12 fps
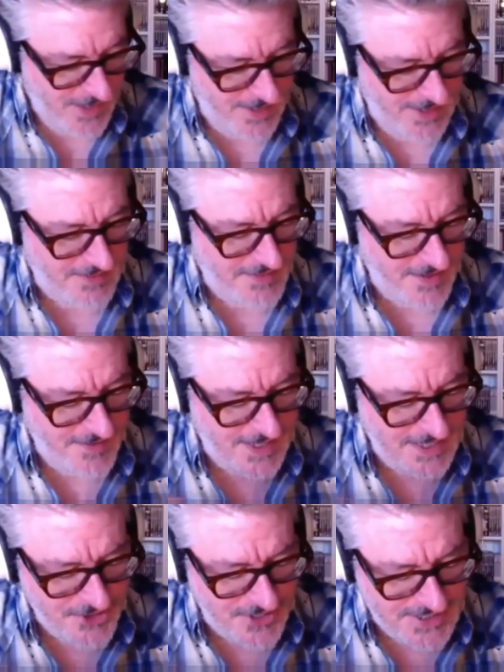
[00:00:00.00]
Now, the
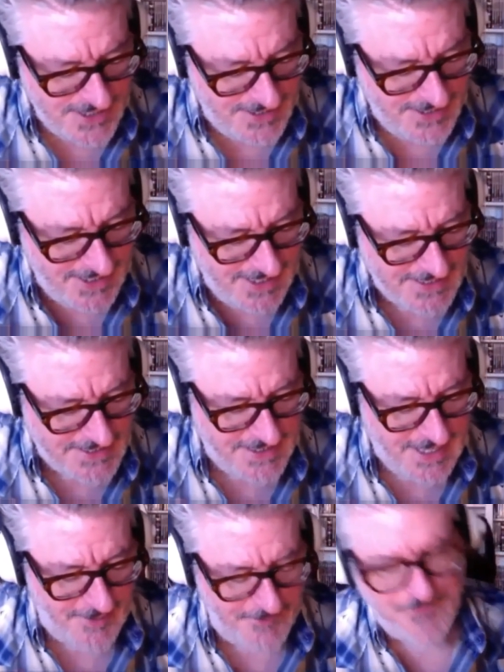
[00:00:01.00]
interesting thing is
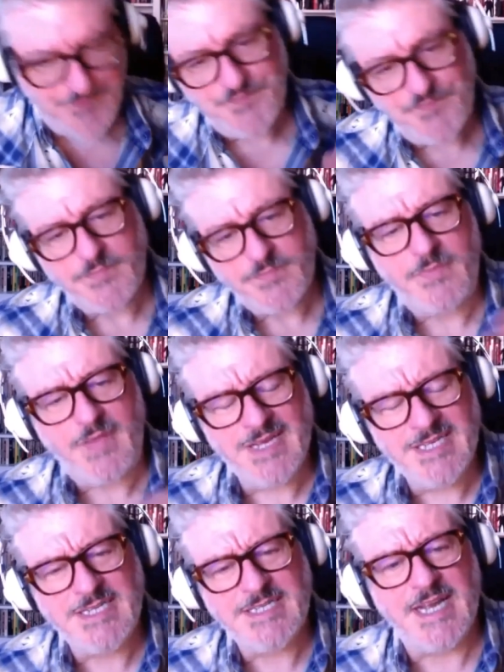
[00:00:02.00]
that,
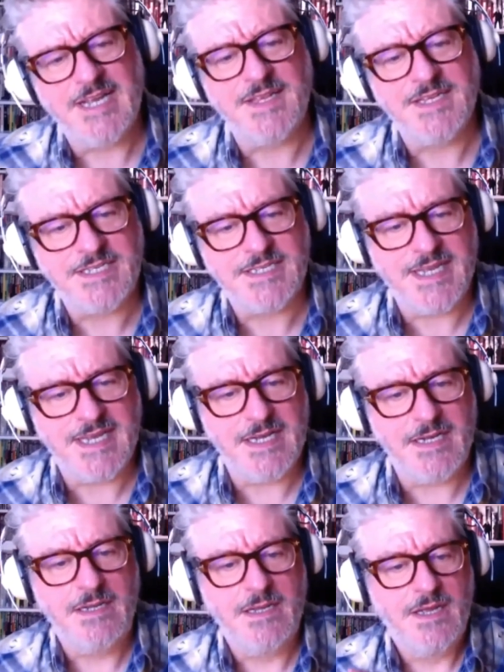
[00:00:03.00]
as I said, there's
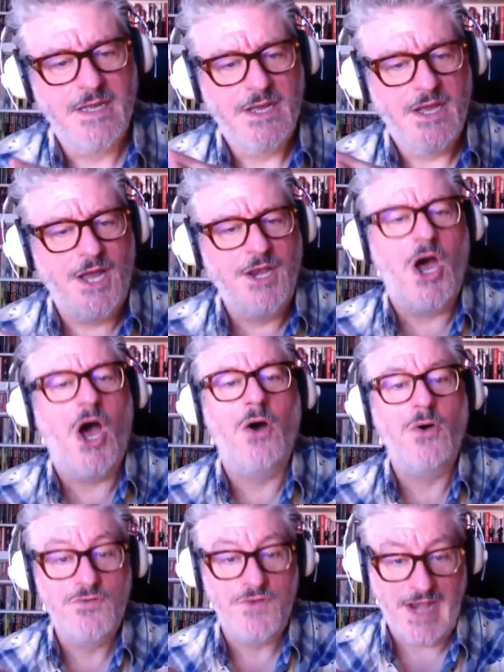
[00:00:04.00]
still an
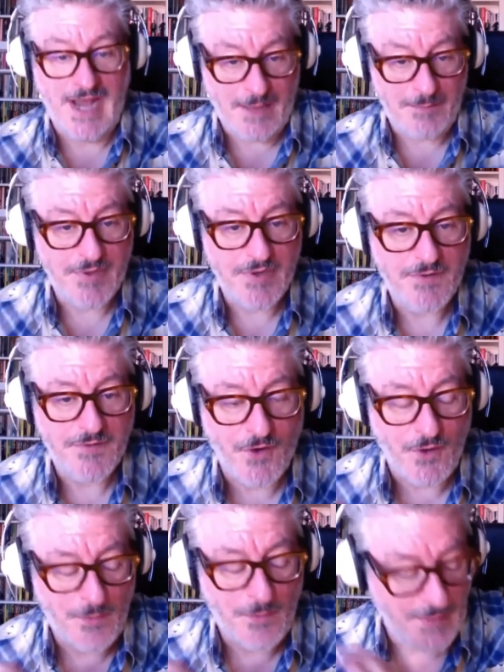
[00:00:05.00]
overlap
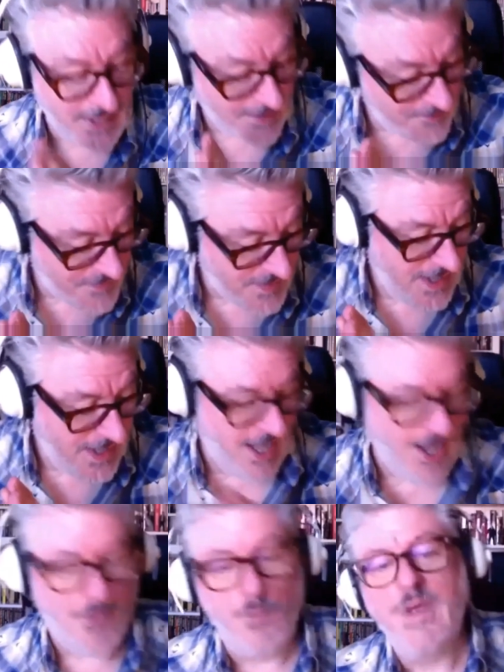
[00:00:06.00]
from him,
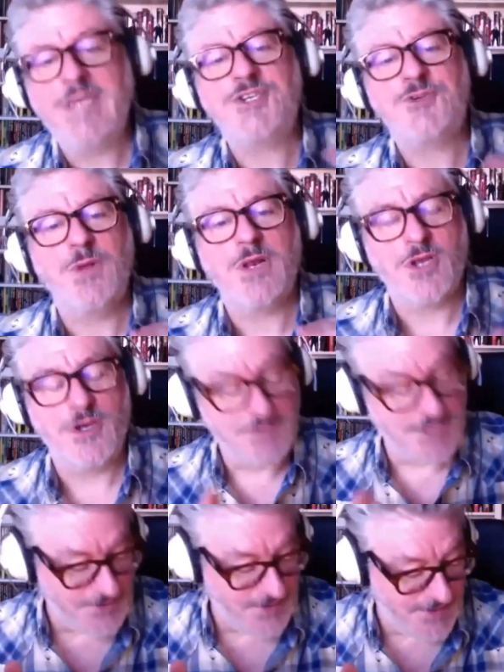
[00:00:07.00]
which we'll
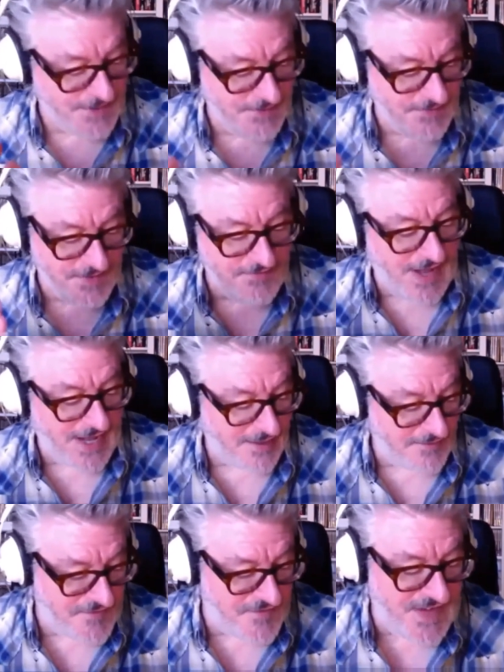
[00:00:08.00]
come to. The
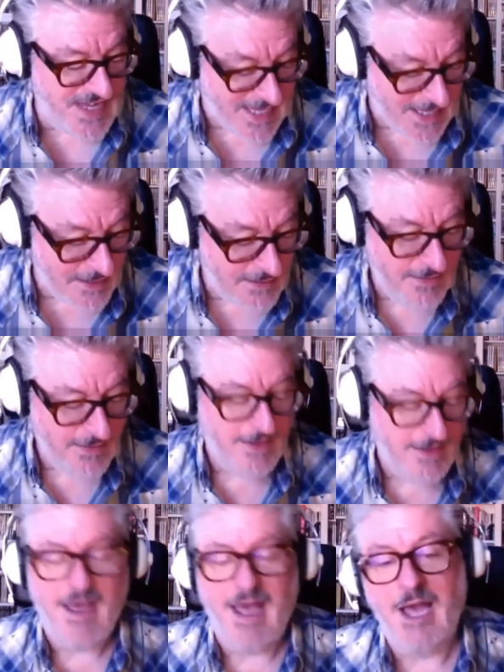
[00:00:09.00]
Valley of Fear
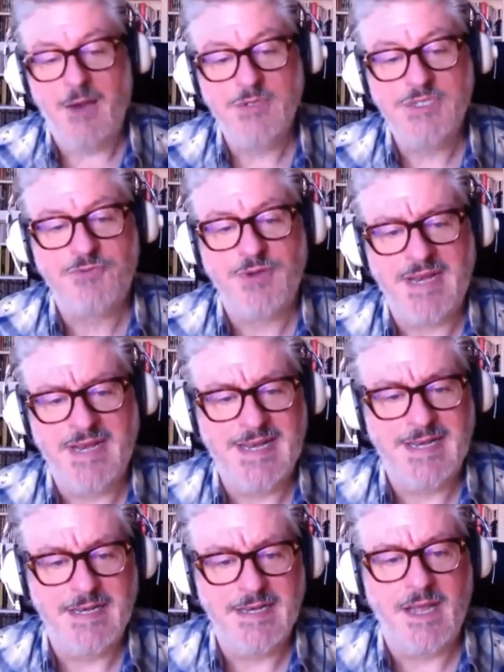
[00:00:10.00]
was written
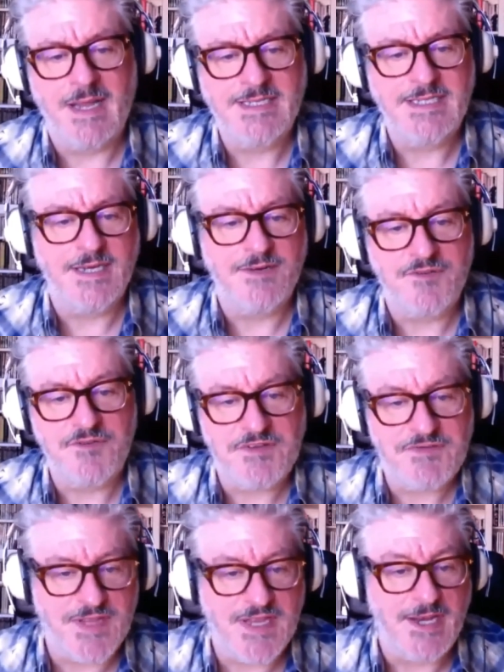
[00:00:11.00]
in
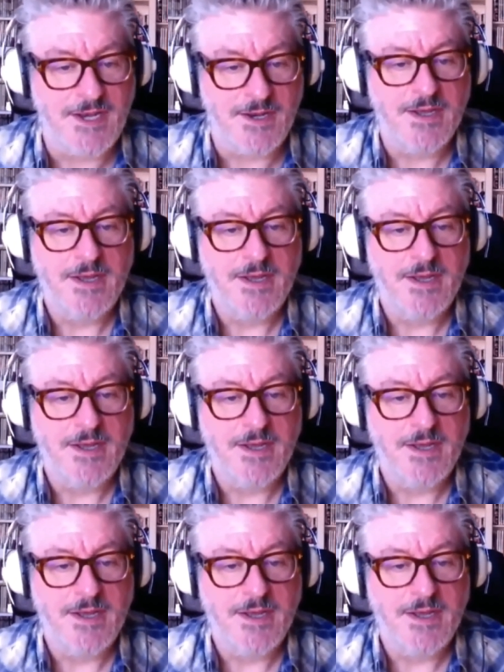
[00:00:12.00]
1915.